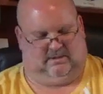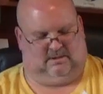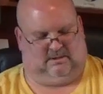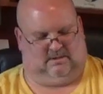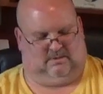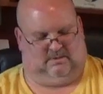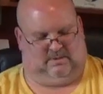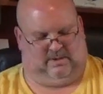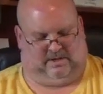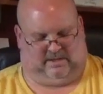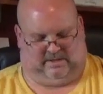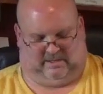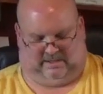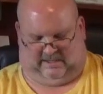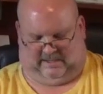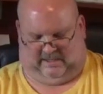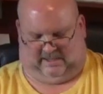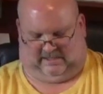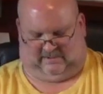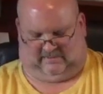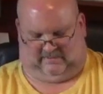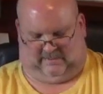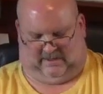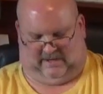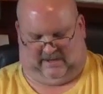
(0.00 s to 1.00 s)
quick
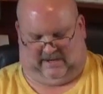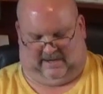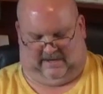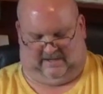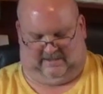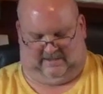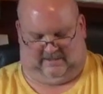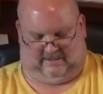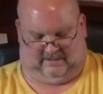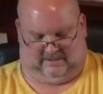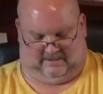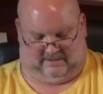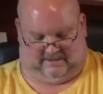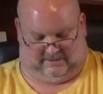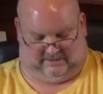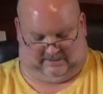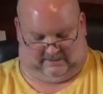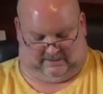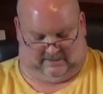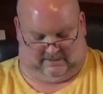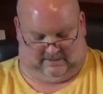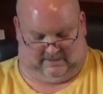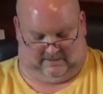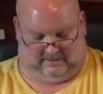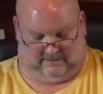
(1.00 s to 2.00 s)
connect right on there. There's
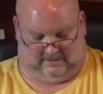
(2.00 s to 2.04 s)
a